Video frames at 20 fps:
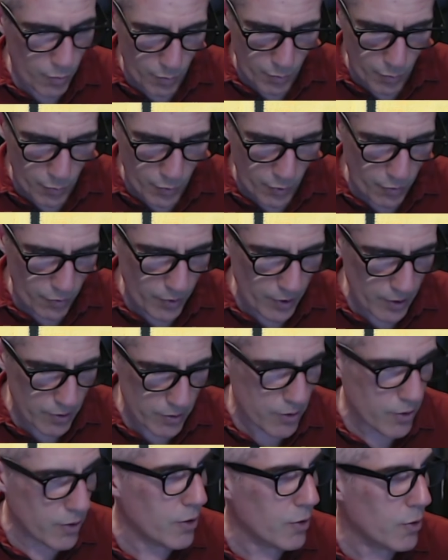
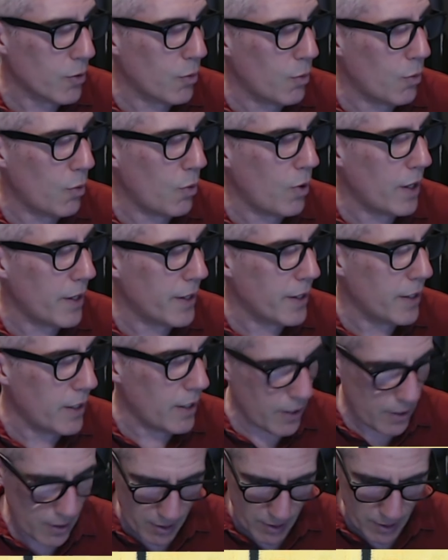professor1
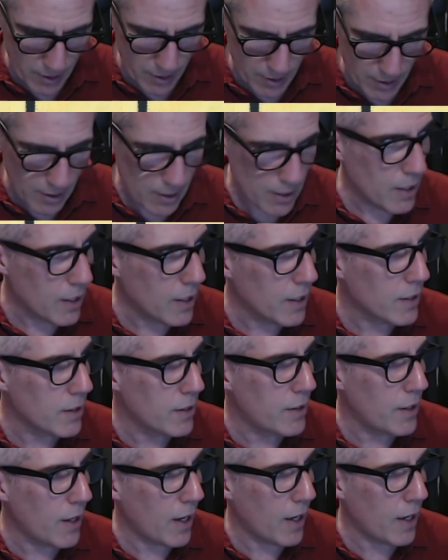
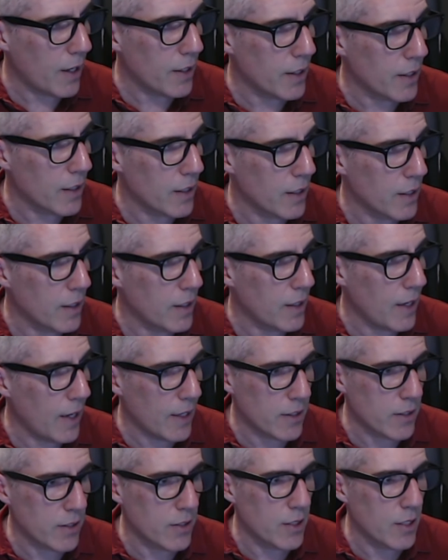dot
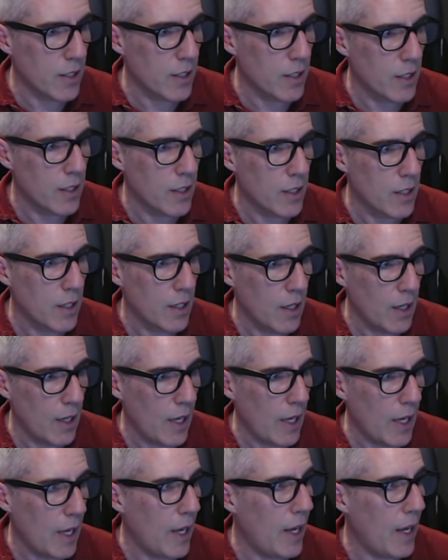get,
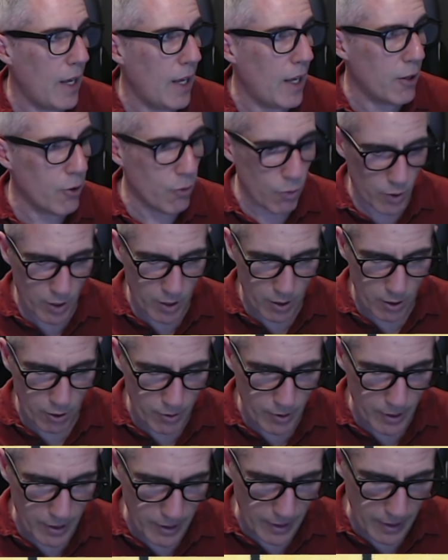and what I'm going to
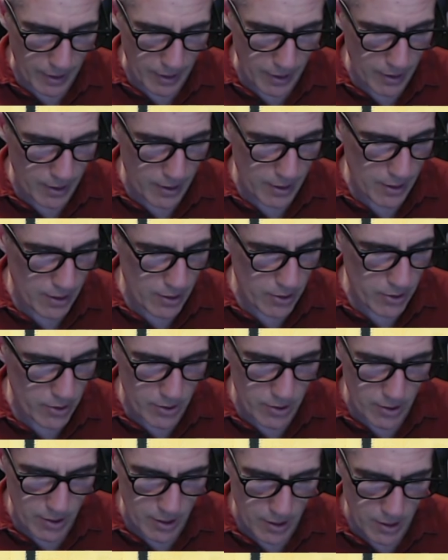try to get
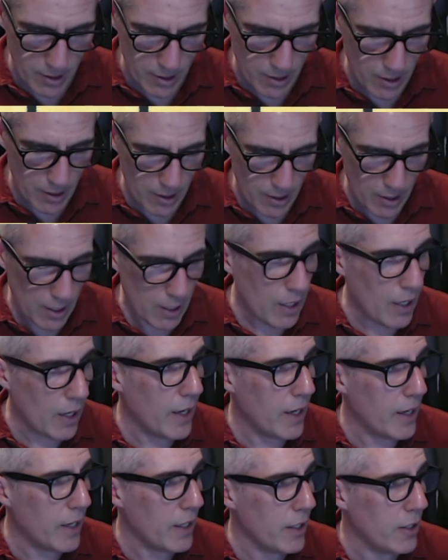is
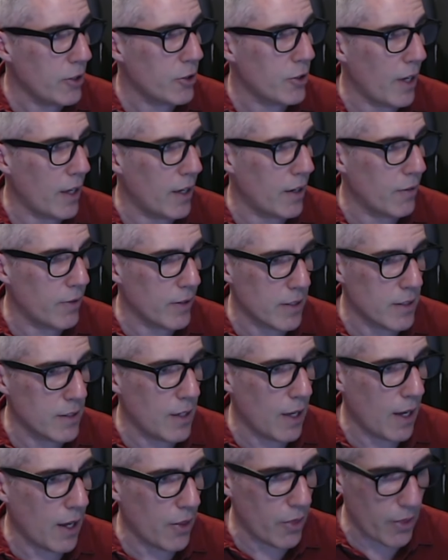age, and if it's
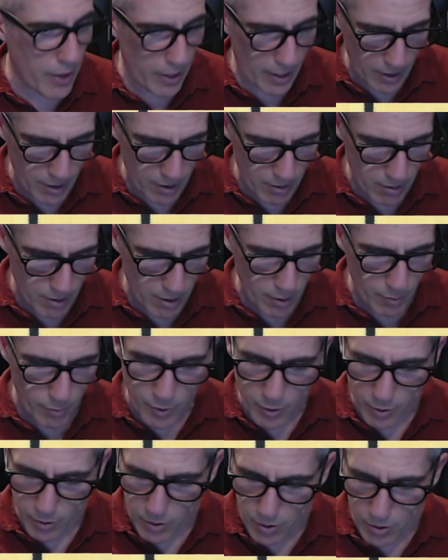not there, I'm
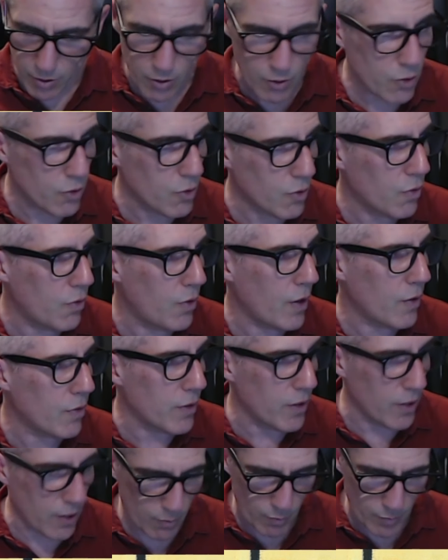going to use
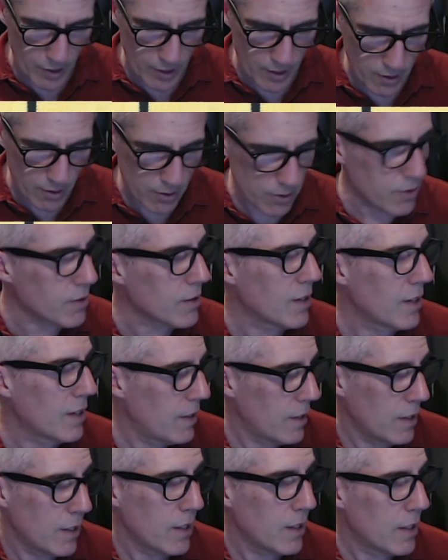50 because
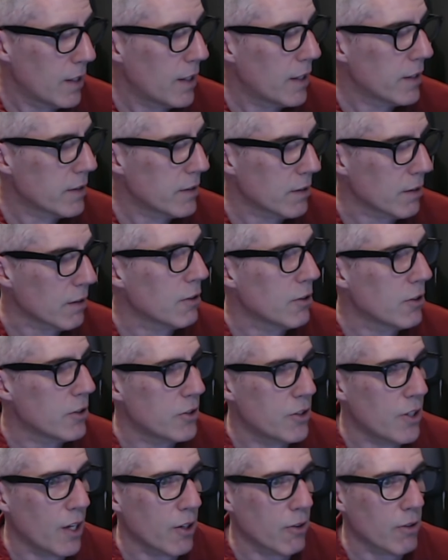that's a good
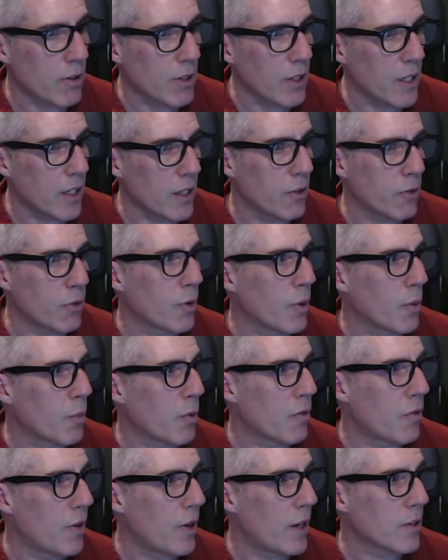general age for
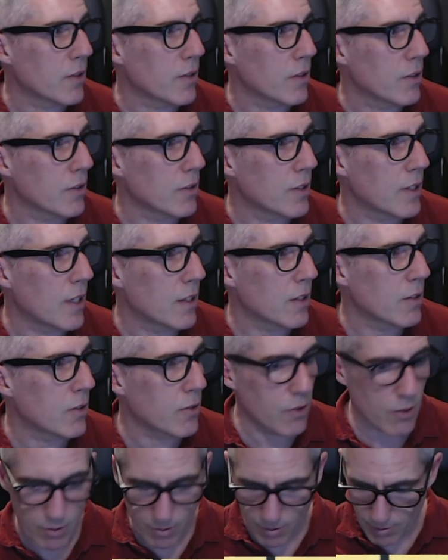professors.
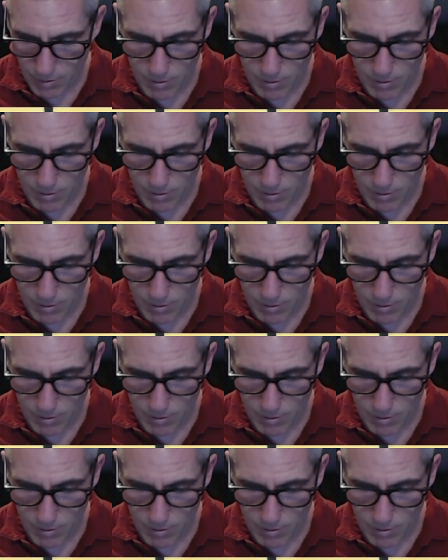That's